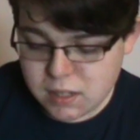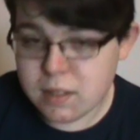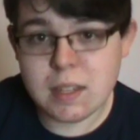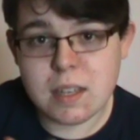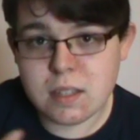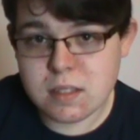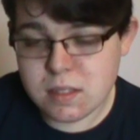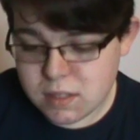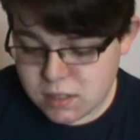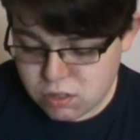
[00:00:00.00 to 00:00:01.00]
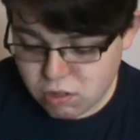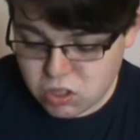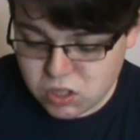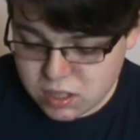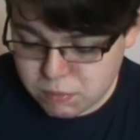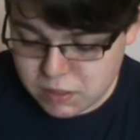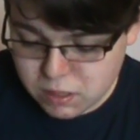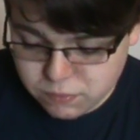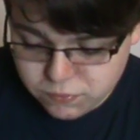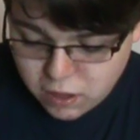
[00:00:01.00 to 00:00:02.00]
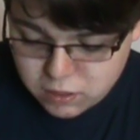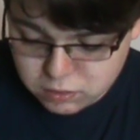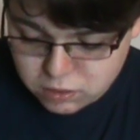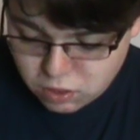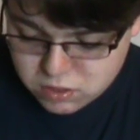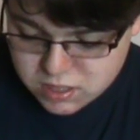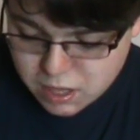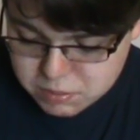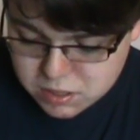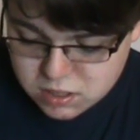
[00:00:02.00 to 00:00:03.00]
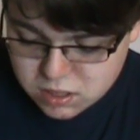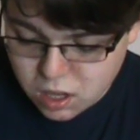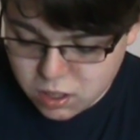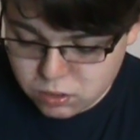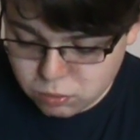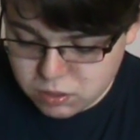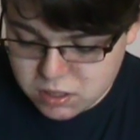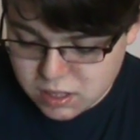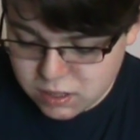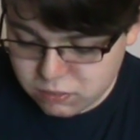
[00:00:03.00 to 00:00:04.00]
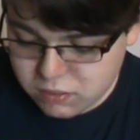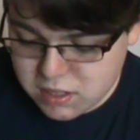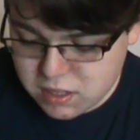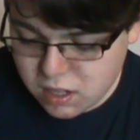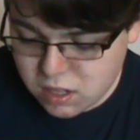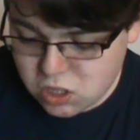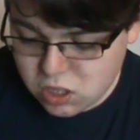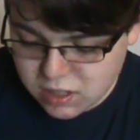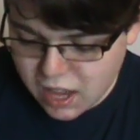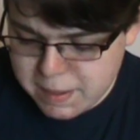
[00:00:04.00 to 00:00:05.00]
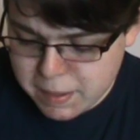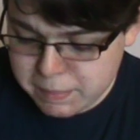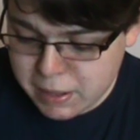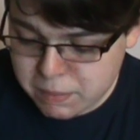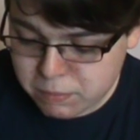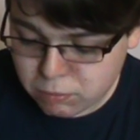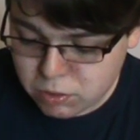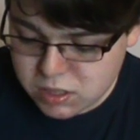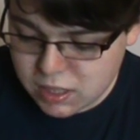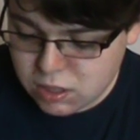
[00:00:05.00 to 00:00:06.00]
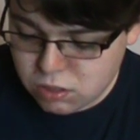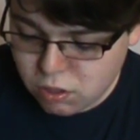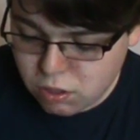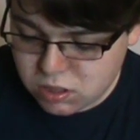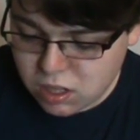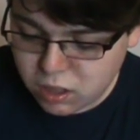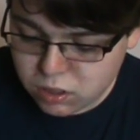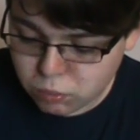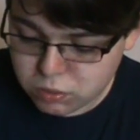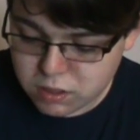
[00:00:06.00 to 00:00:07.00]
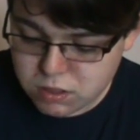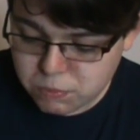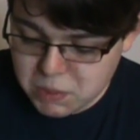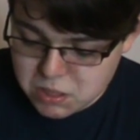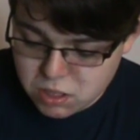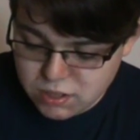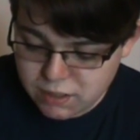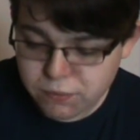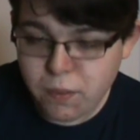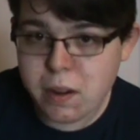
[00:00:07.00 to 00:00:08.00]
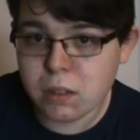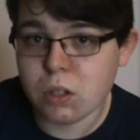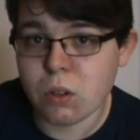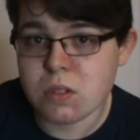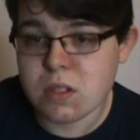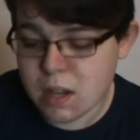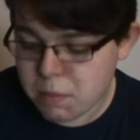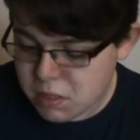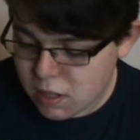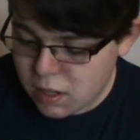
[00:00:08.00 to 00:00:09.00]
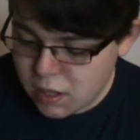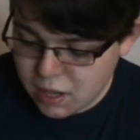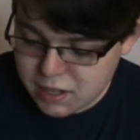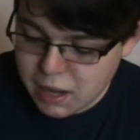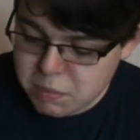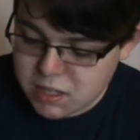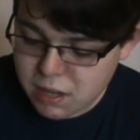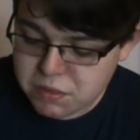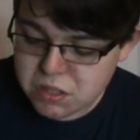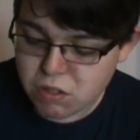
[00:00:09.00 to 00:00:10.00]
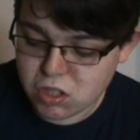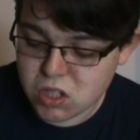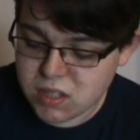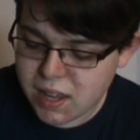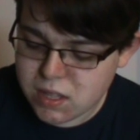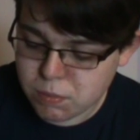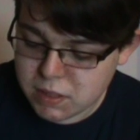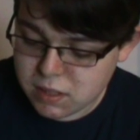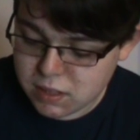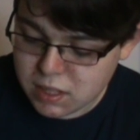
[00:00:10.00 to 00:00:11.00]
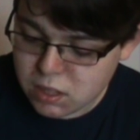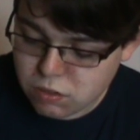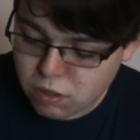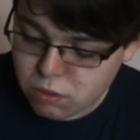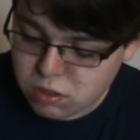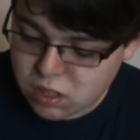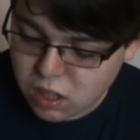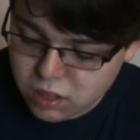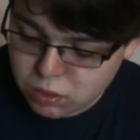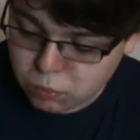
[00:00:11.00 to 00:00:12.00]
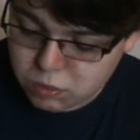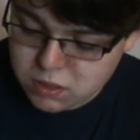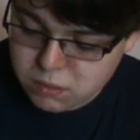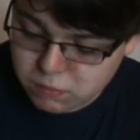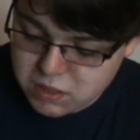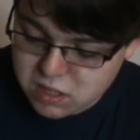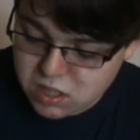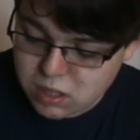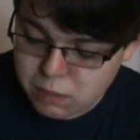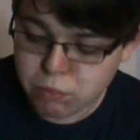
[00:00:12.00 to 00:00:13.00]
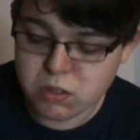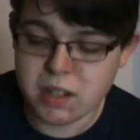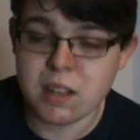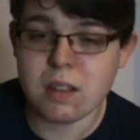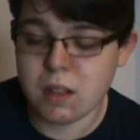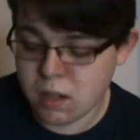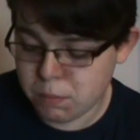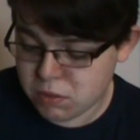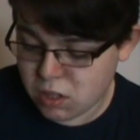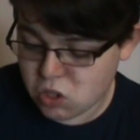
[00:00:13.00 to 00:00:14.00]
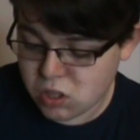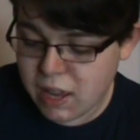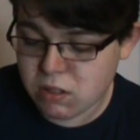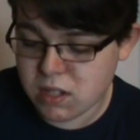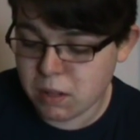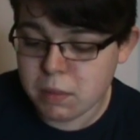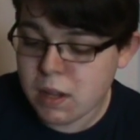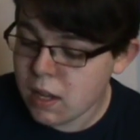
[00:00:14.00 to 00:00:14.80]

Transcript: they structured it with final concept, target audience, and research. KMM was intro, target audience, research, and final concept. And MDF structured theirs with an intro, target audience, research, and production outcome.